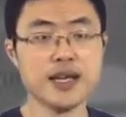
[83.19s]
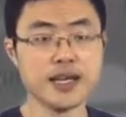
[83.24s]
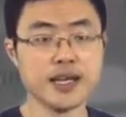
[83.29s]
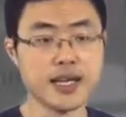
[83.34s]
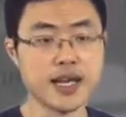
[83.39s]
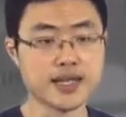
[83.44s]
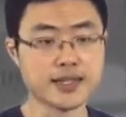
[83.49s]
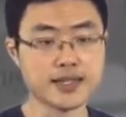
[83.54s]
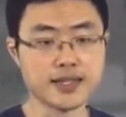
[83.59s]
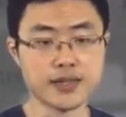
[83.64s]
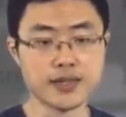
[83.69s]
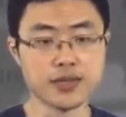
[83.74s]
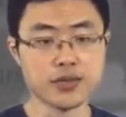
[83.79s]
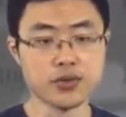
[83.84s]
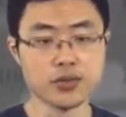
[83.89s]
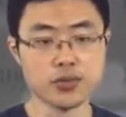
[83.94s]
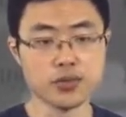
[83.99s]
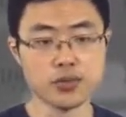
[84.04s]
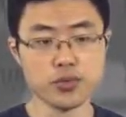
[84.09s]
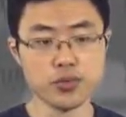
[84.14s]
It has nothing
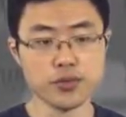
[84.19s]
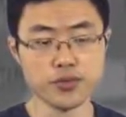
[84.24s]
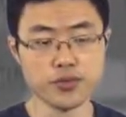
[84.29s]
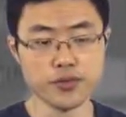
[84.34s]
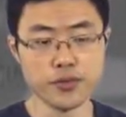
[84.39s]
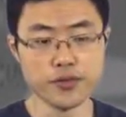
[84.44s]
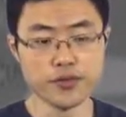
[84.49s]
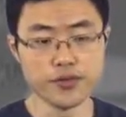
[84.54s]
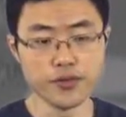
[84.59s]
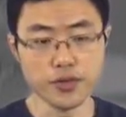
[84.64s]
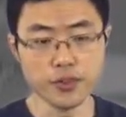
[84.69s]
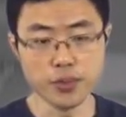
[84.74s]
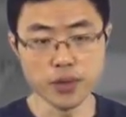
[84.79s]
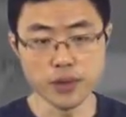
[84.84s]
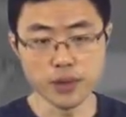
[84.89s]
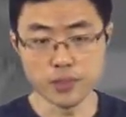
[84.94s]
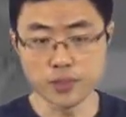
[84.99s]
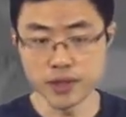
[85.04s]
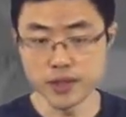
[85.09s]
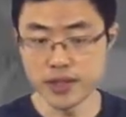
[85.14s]
to do with your
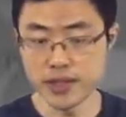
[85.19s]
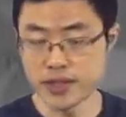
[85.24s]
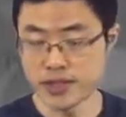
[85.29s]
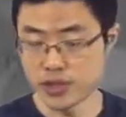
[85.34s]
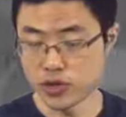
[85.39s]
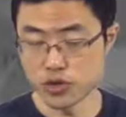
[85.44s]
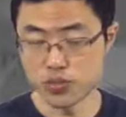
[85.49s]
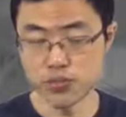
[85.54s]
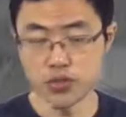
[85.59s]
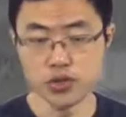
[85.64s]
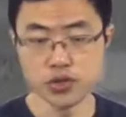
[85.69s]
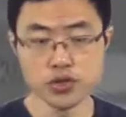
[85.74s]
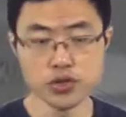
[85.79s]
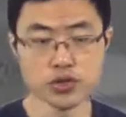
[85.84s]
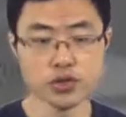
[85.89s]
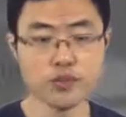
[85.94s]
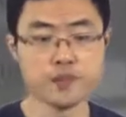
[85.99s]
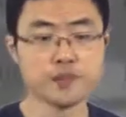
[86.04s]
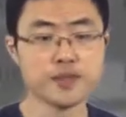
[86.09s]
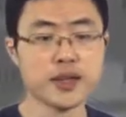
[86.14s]
probability
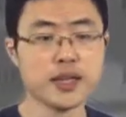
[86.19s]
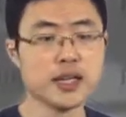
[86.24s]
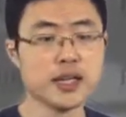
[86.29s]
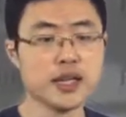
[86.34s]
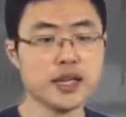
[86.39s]
distribution.